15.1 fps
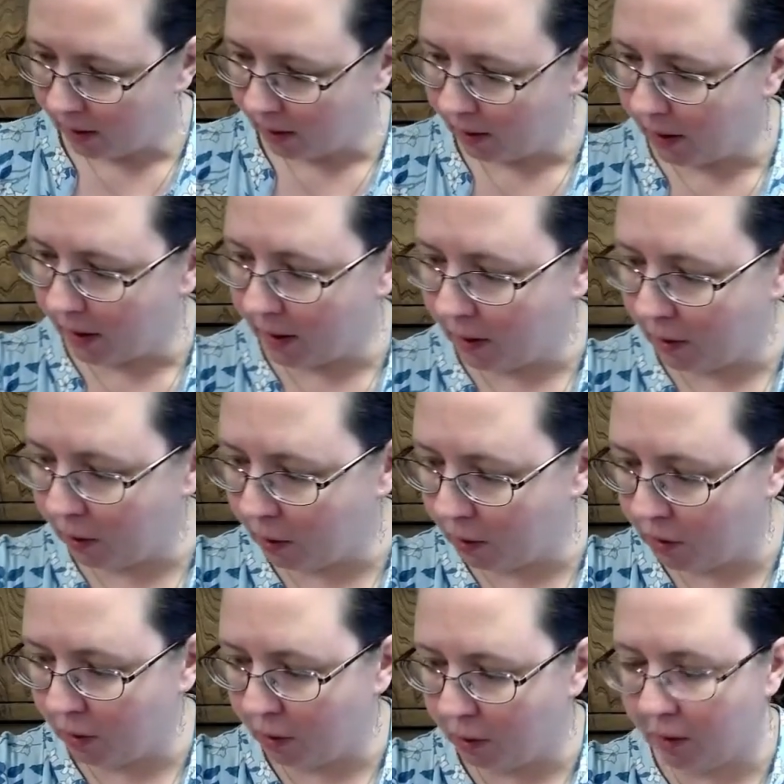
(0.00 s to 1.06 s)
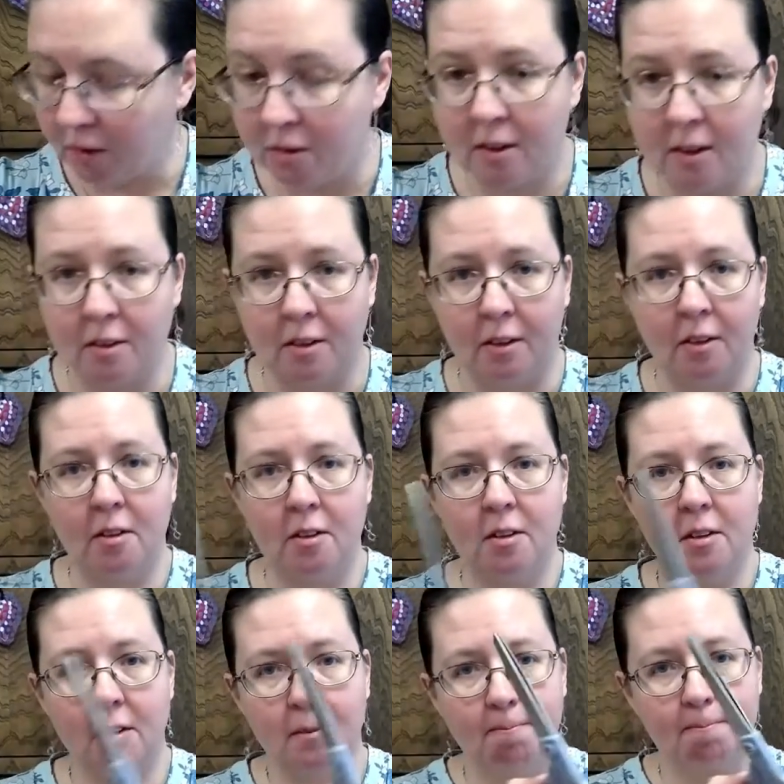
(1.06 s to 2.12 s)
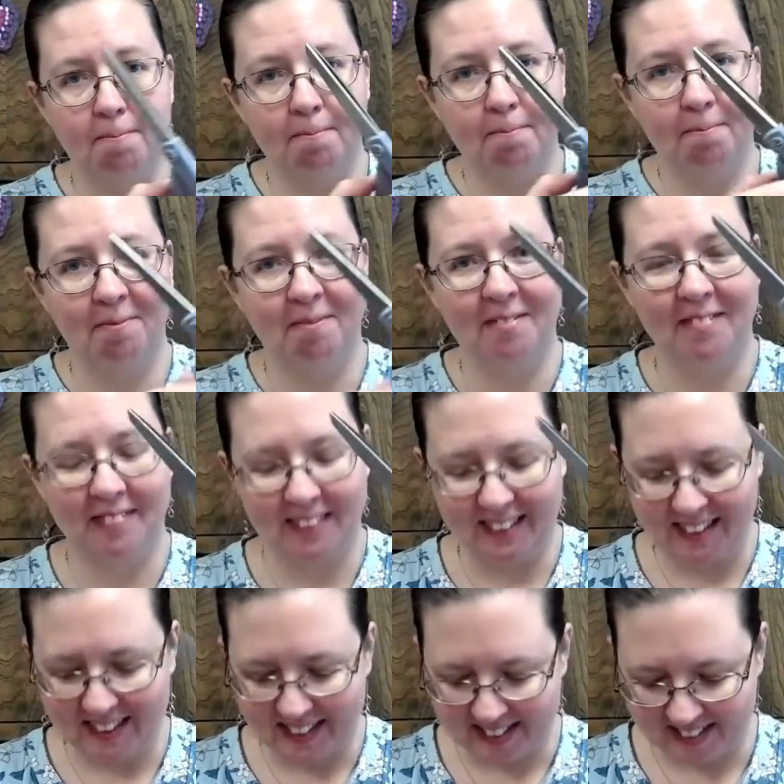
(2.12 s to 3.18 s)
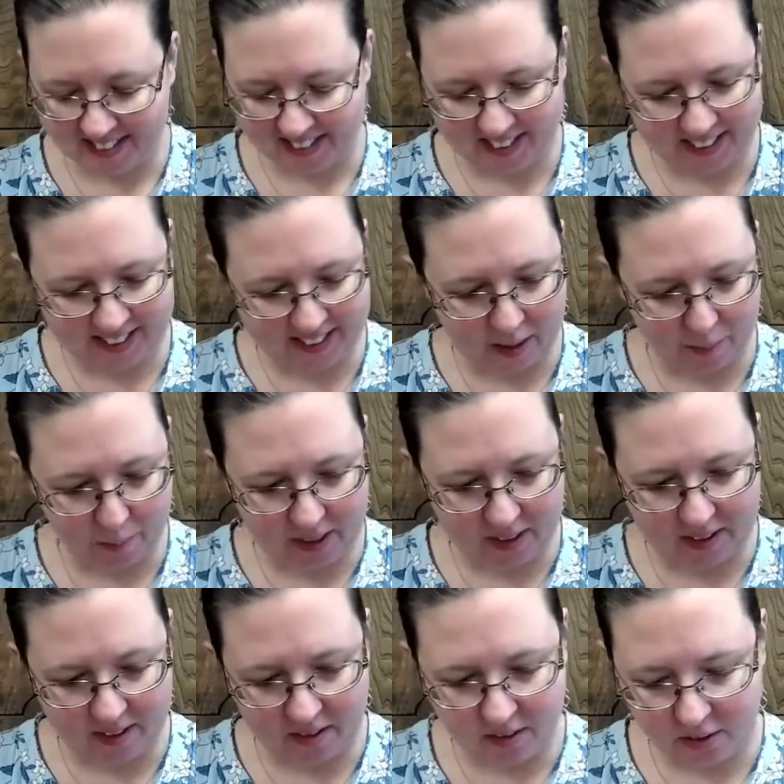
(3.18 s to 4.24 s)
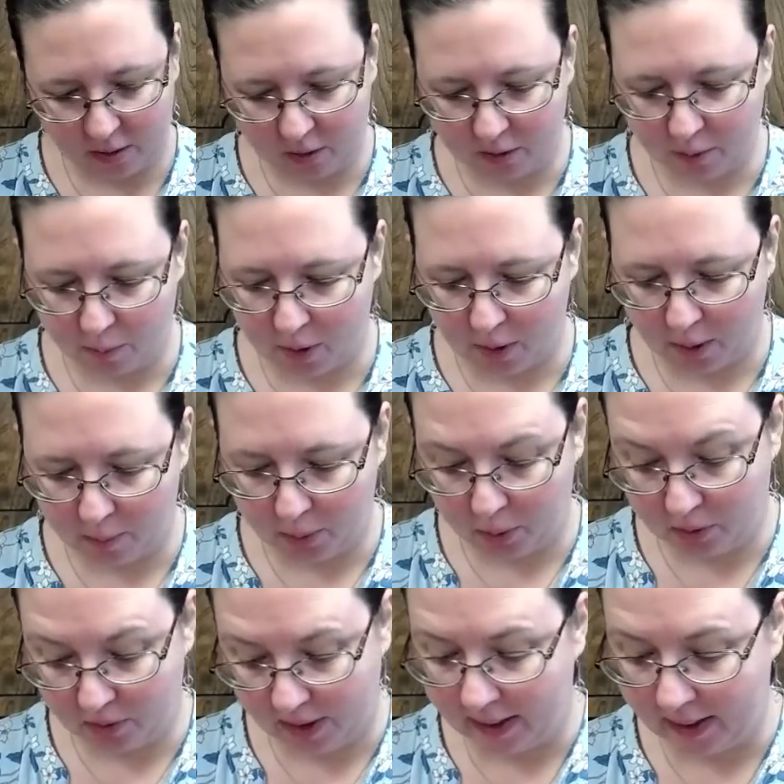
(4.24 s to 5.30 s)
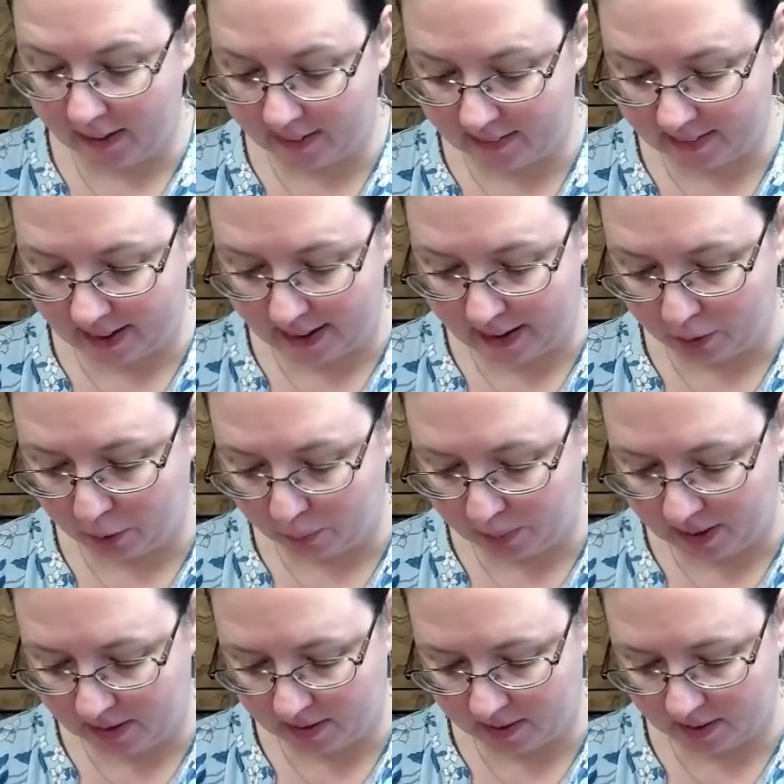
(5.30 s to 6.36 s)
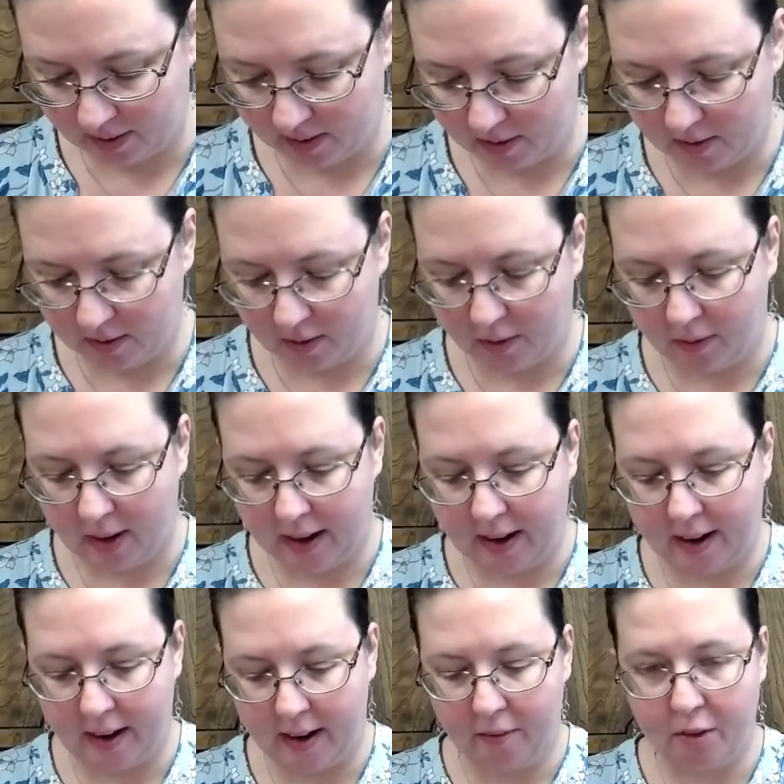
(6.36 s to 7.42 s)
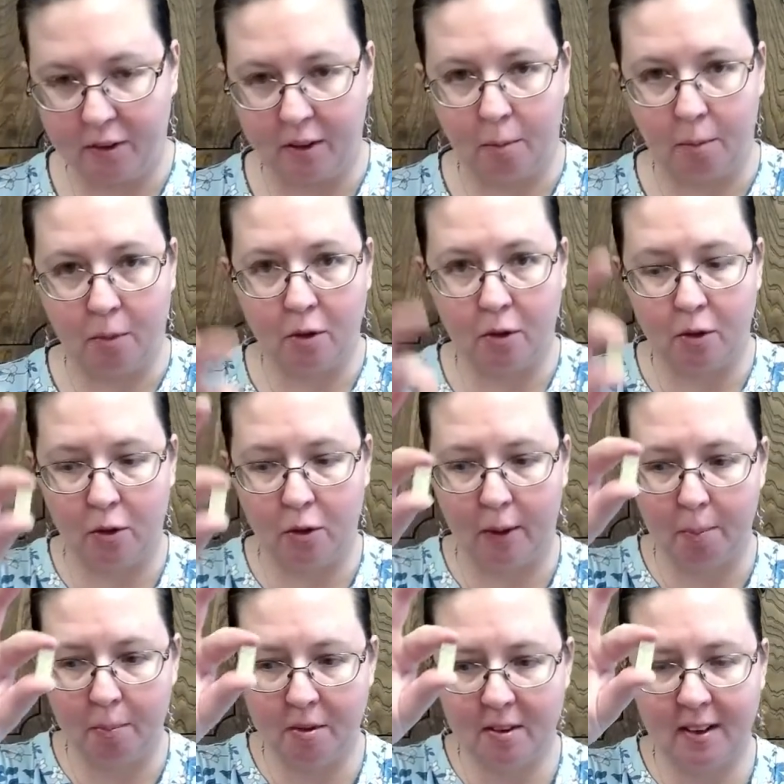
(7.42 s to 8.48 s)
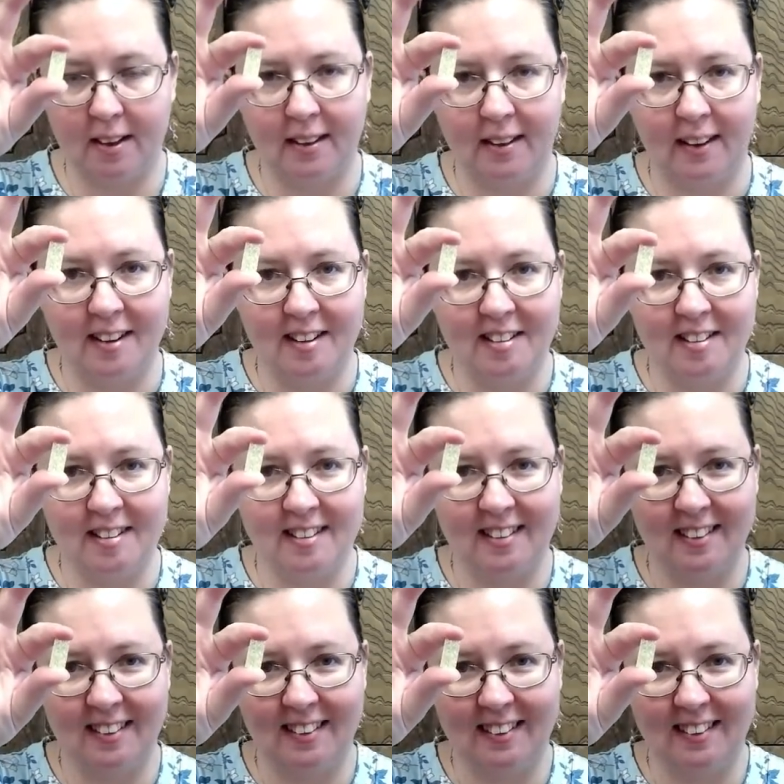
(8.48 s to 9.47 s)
You're going to use your scissors to cut it up into small mosaic tile pieces. So I have some strips like this,